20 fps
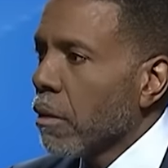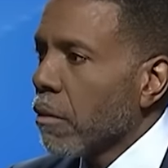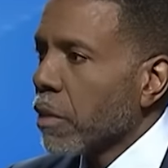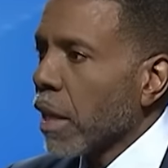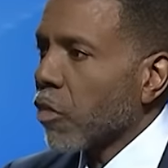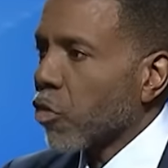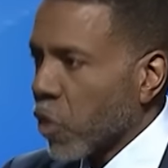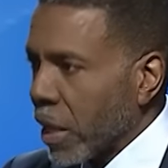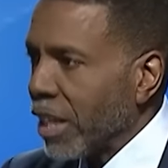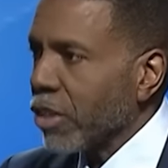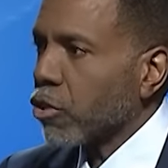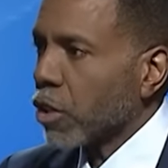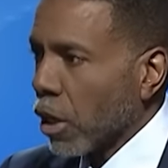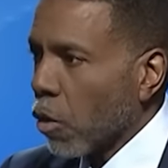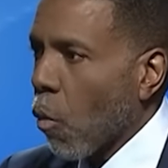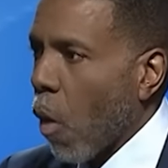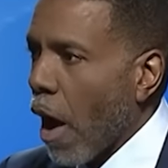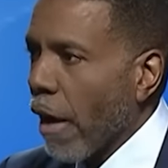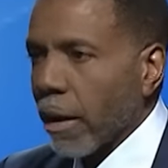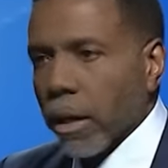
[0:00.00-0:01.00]
that things
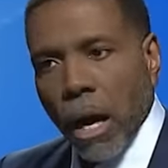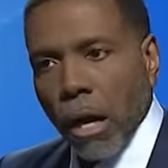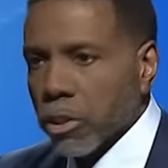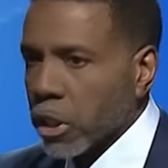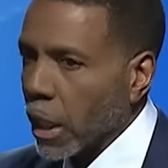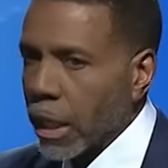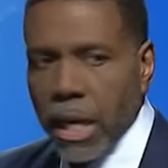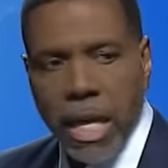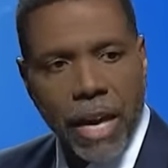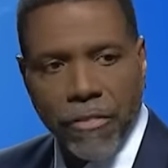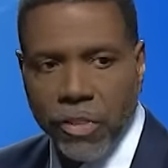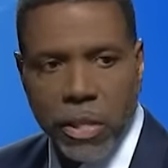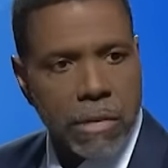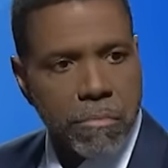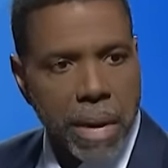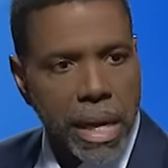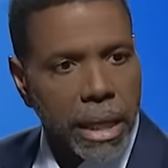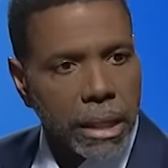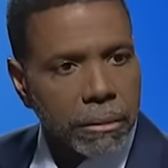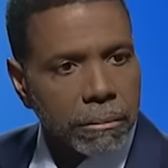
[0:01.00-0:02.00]
can work because He lives
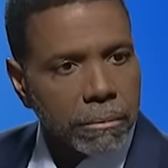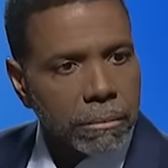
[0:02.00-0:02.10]
in me.